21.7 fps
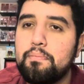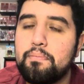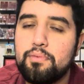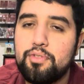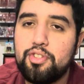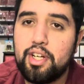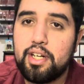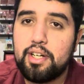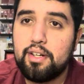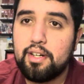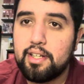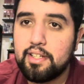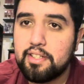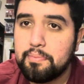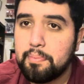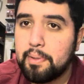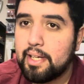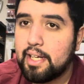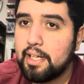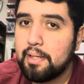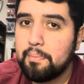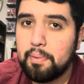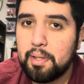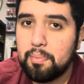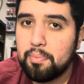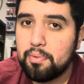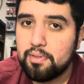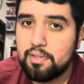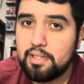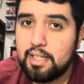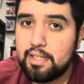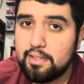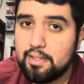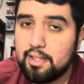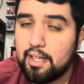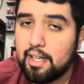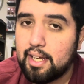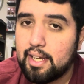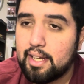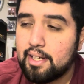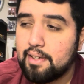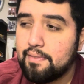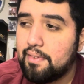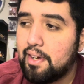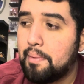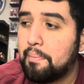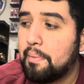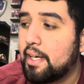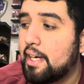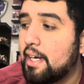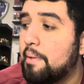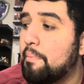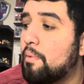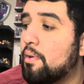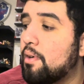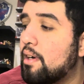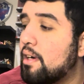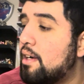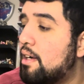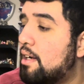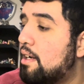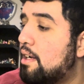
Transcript: generally speaking, people tend to like Family Guy more.